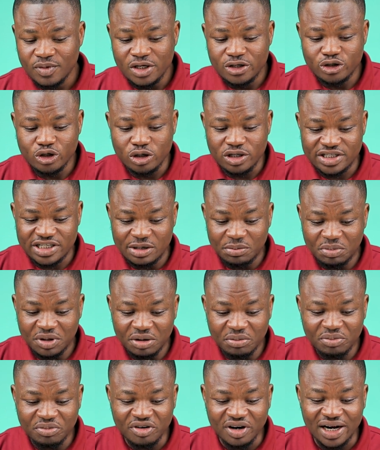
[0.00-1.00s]
So you
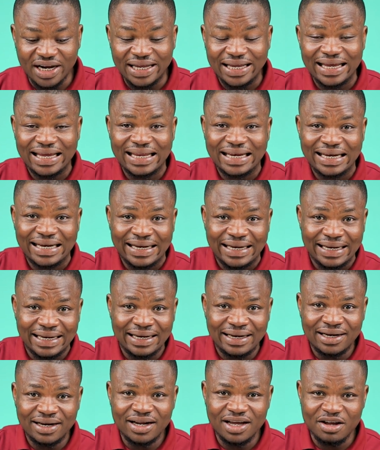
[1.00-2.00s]
simply bring
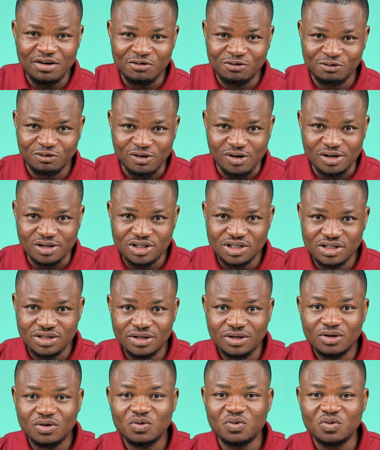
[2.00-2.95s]
in front,